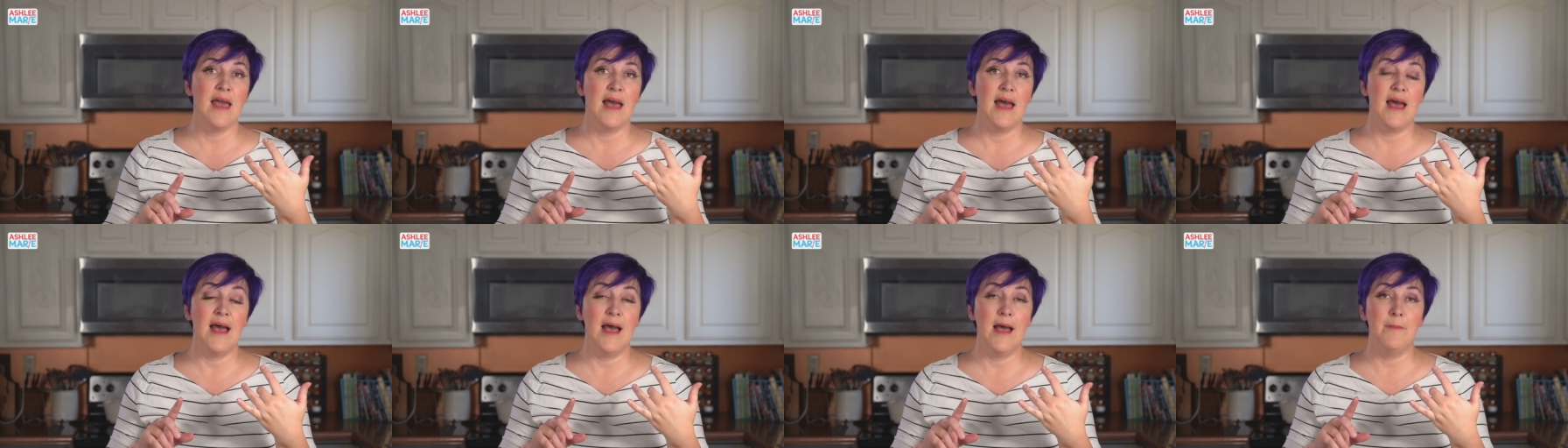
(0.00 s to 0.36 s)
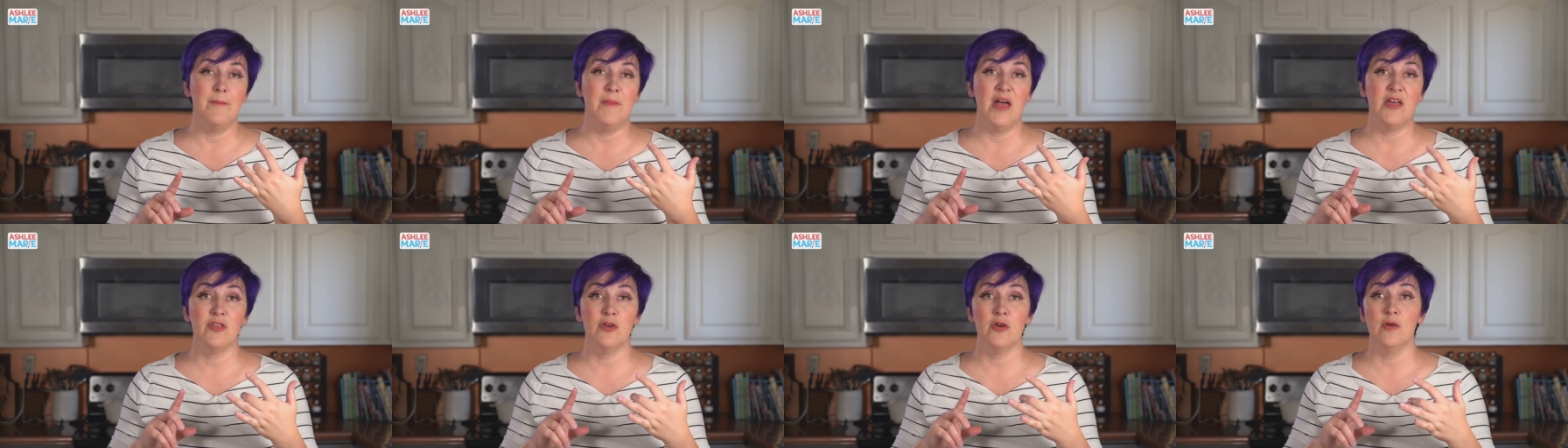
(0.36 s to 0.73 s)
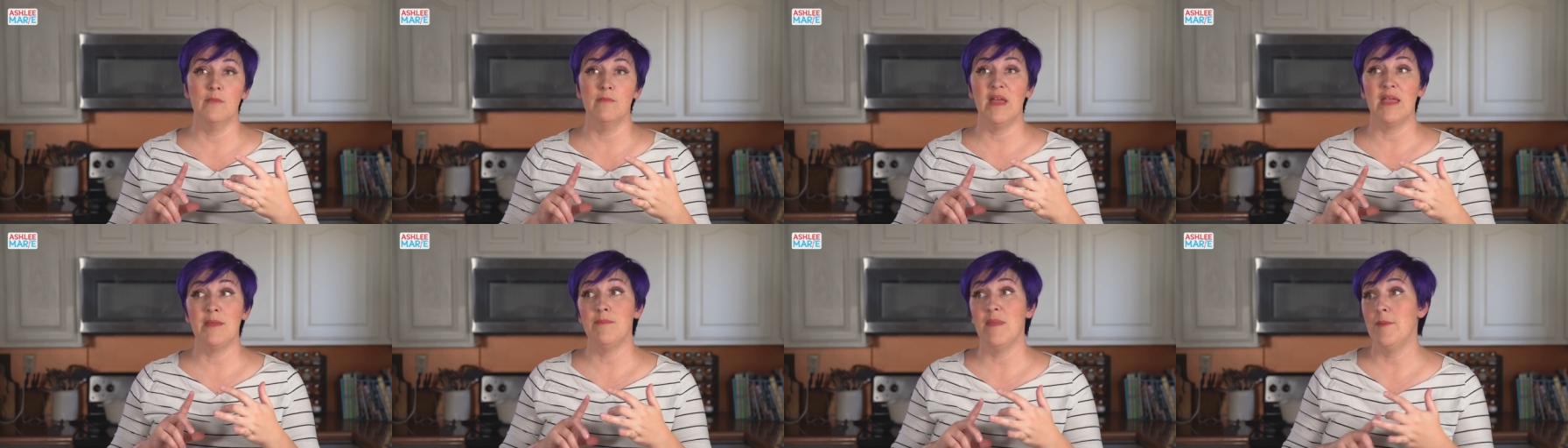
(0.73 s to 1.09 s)
other
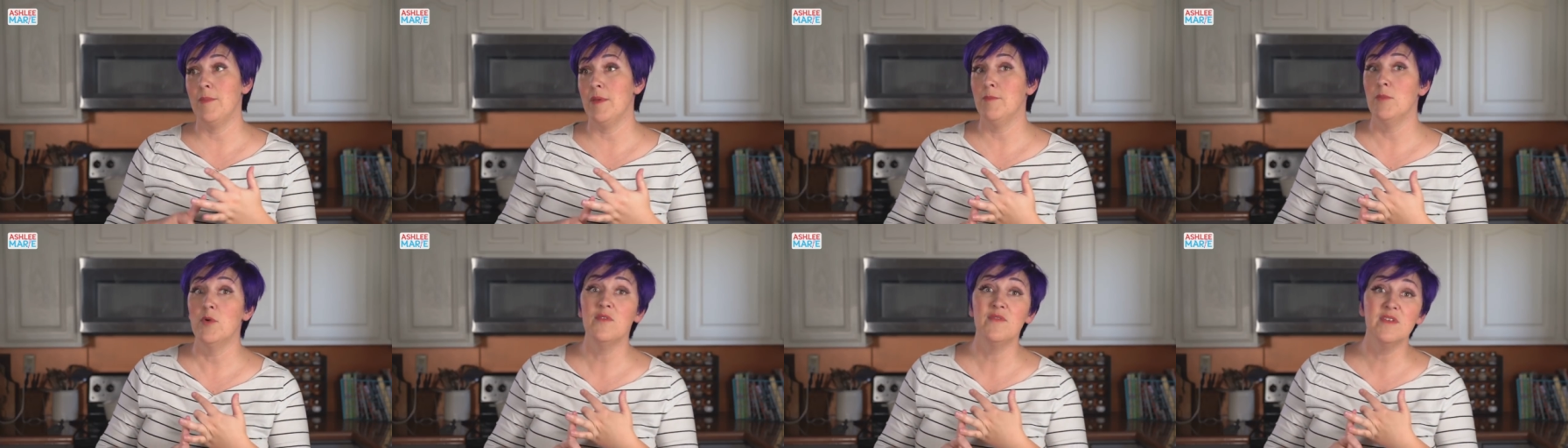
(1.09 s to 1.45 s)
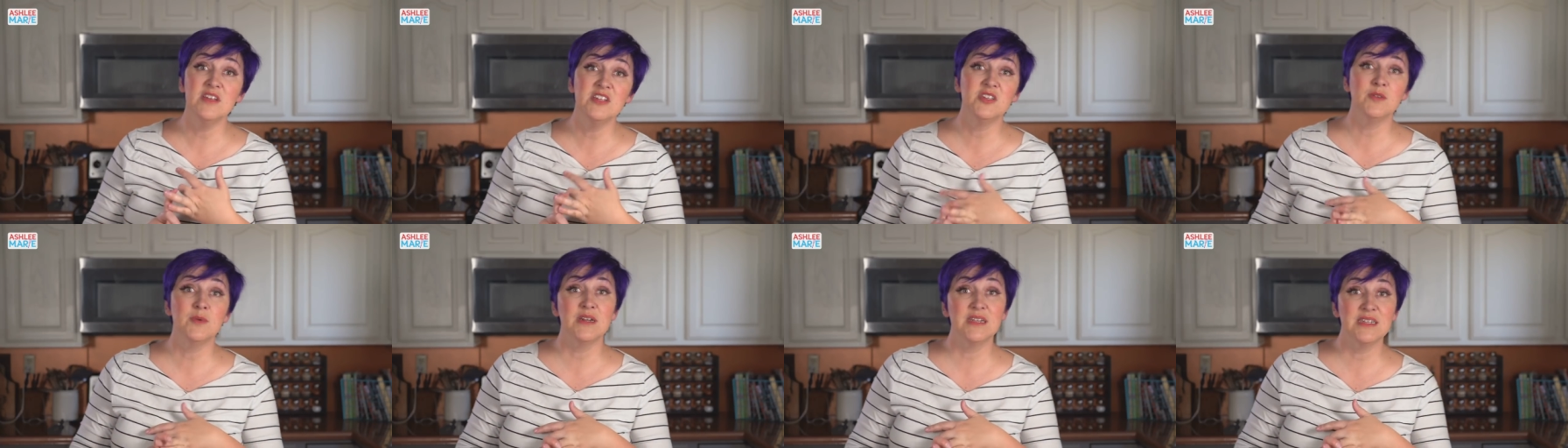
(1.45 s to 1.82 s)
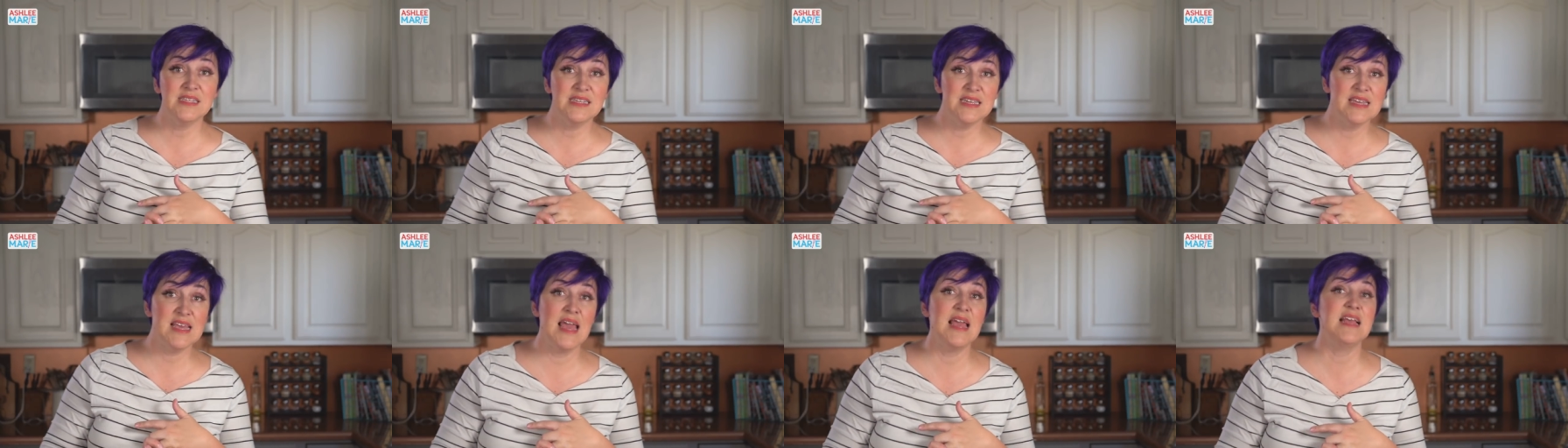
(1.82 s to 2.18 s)
like maybe movies you want to
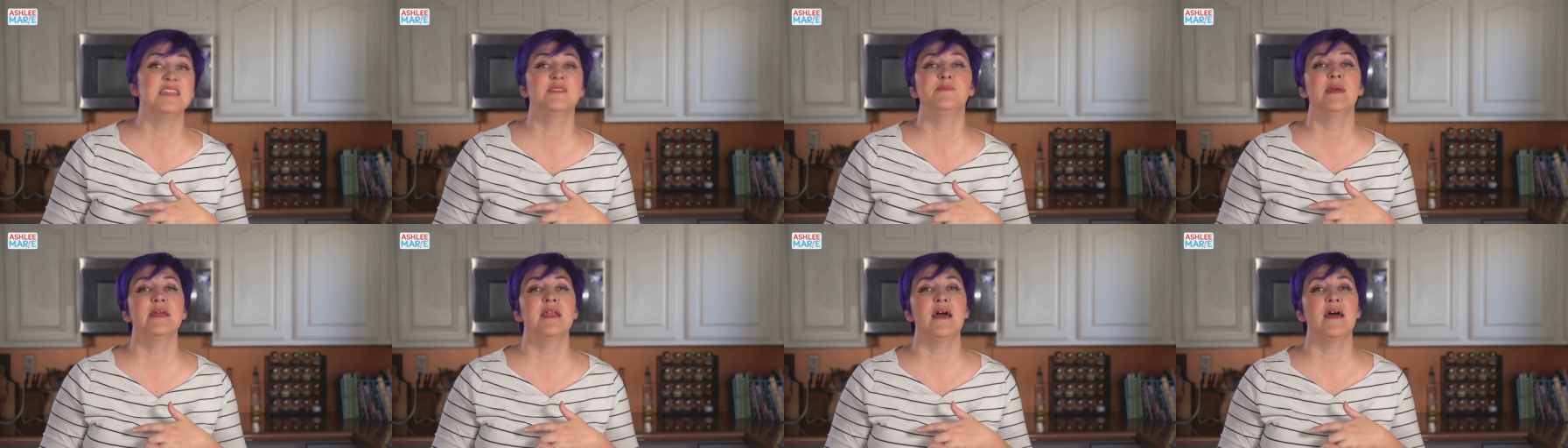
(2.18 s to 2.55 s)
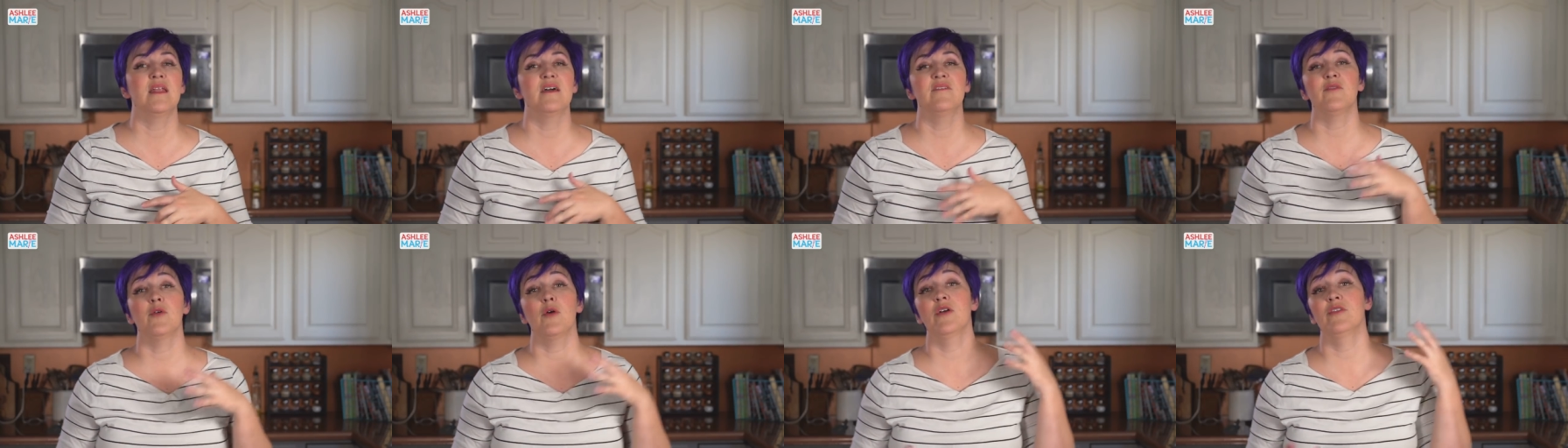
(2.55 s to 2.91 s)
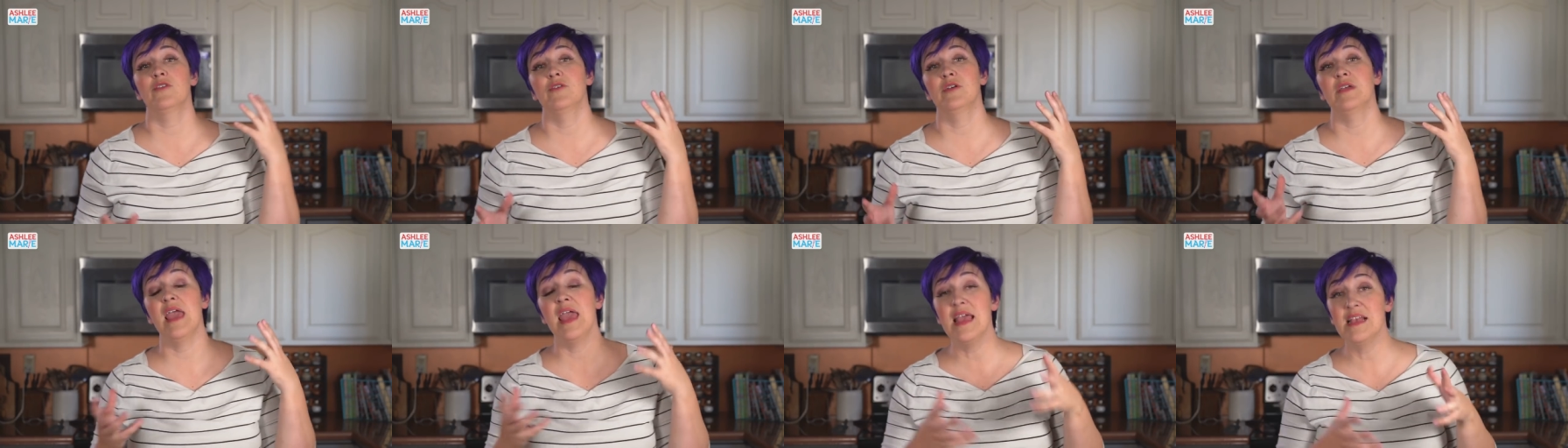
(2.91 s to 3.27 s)
see cakes made out of, or other
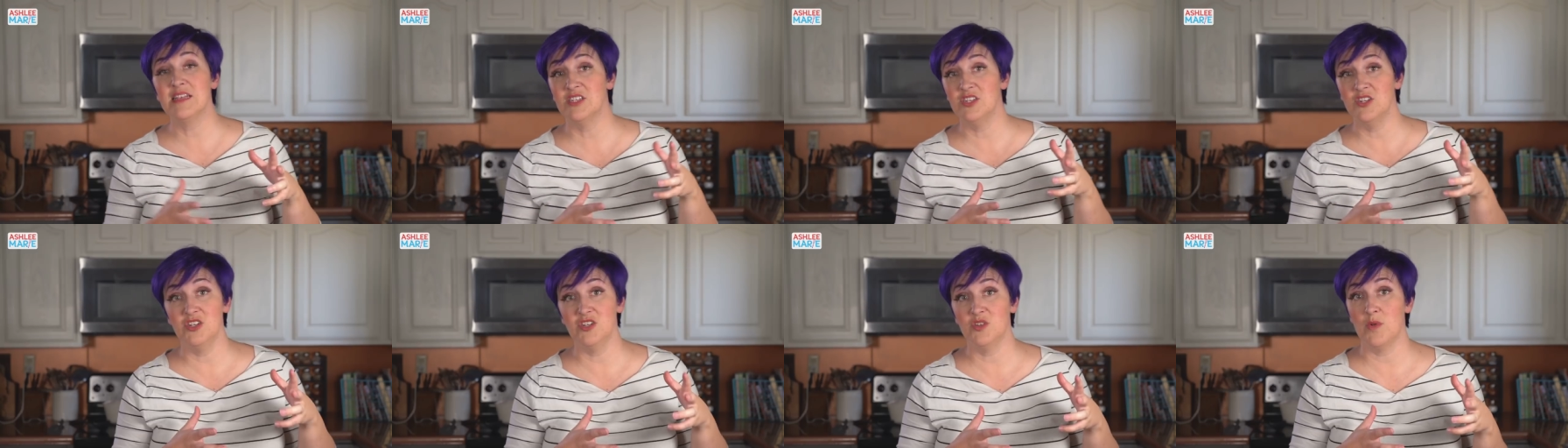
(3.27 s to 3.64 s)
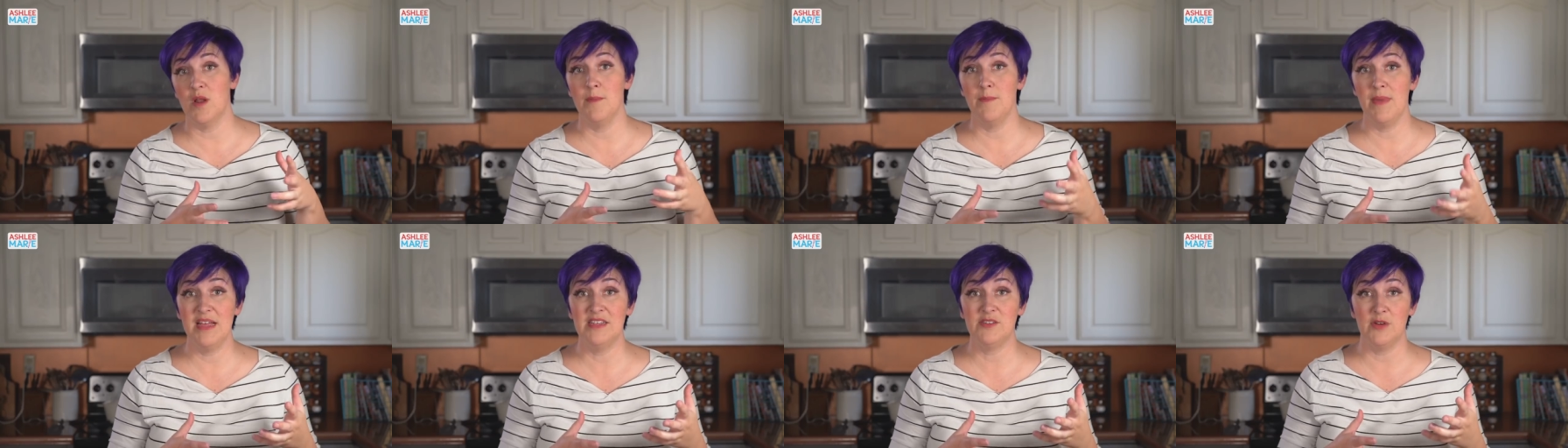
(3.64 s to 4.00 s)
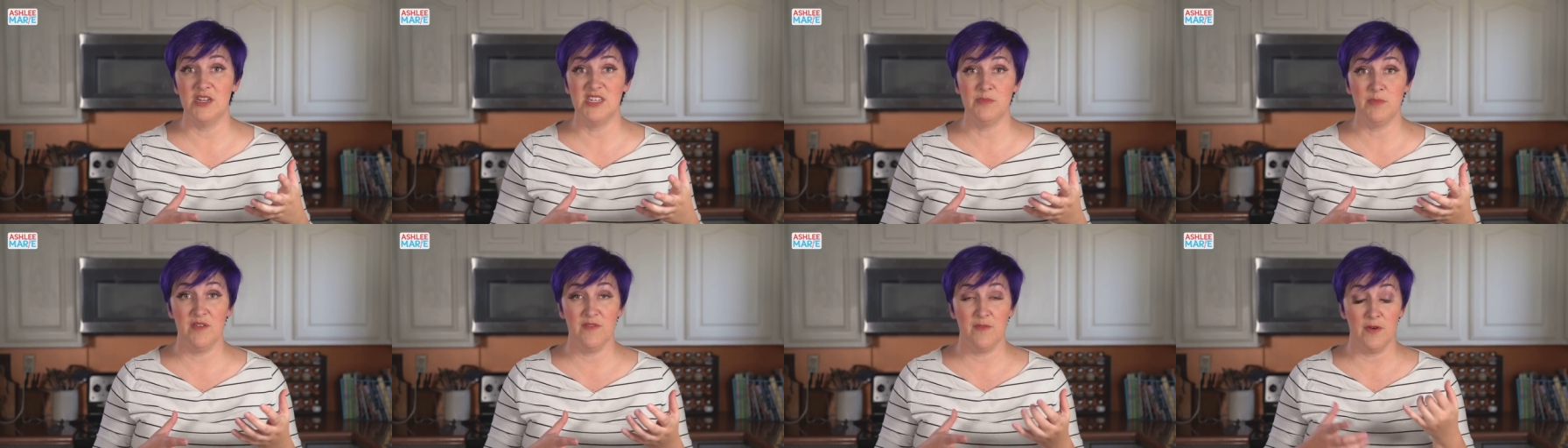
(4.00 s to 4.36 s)
cakes you just want a base
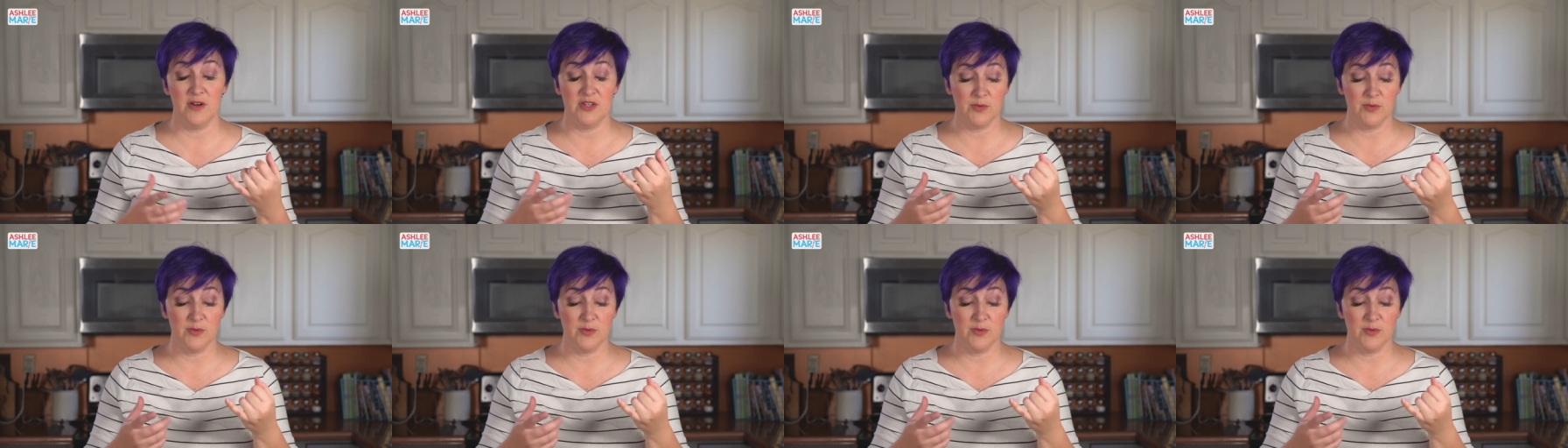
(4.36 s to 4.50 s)
recipe for.